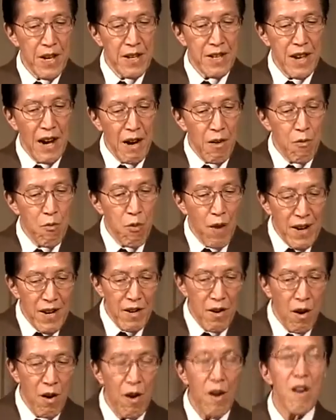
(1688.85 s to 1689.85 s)
Now,
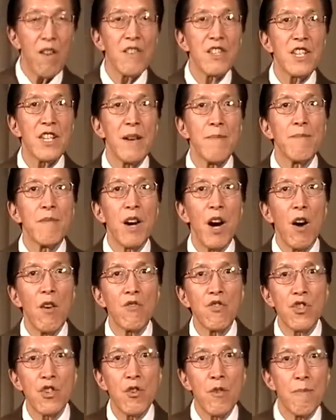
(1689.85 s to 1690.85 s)
what are some
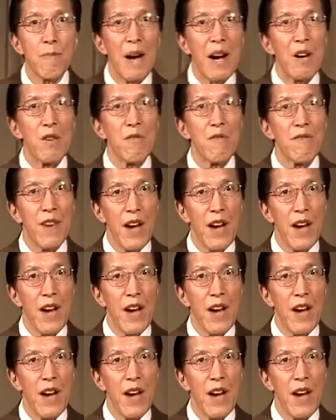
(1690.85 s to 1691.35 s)
culture-bound